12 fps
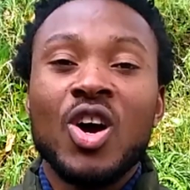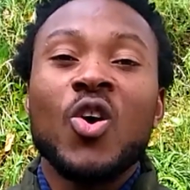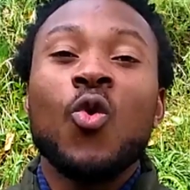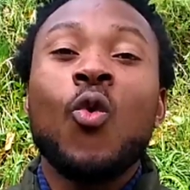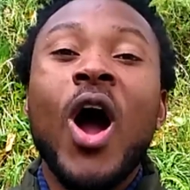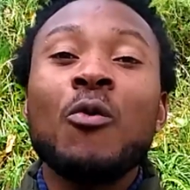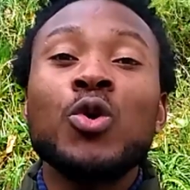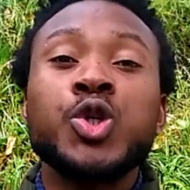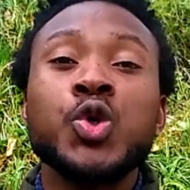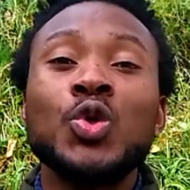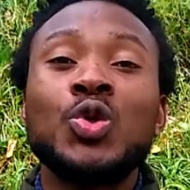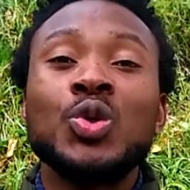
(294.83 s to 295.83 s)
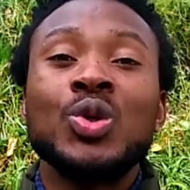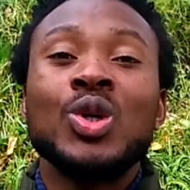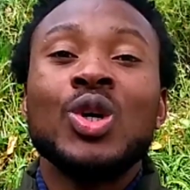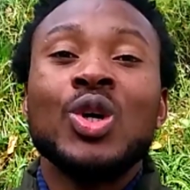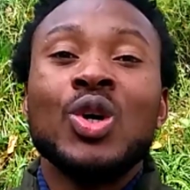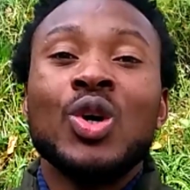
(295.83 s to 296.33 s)
Why we should
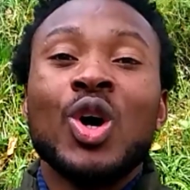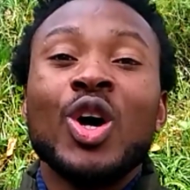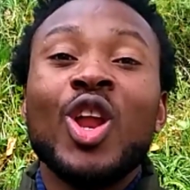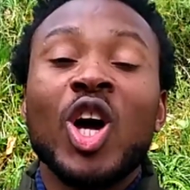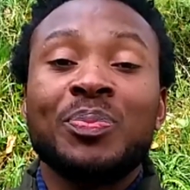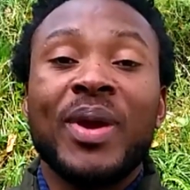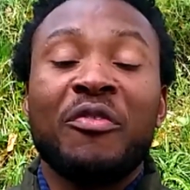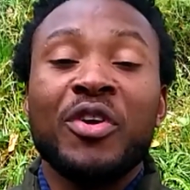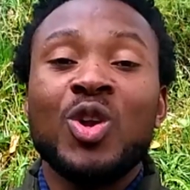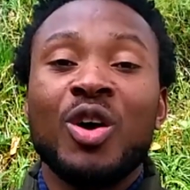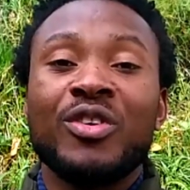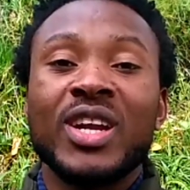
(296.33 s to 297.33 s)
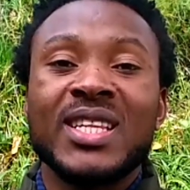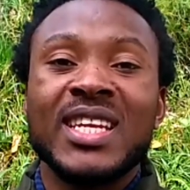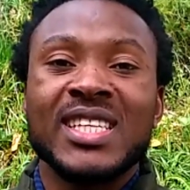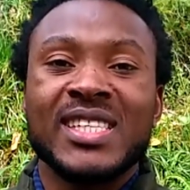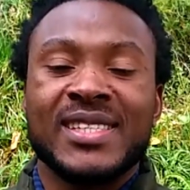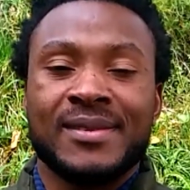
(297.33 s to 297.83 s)
not be afraid of
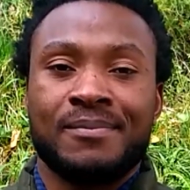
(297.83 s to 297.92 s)
greatness?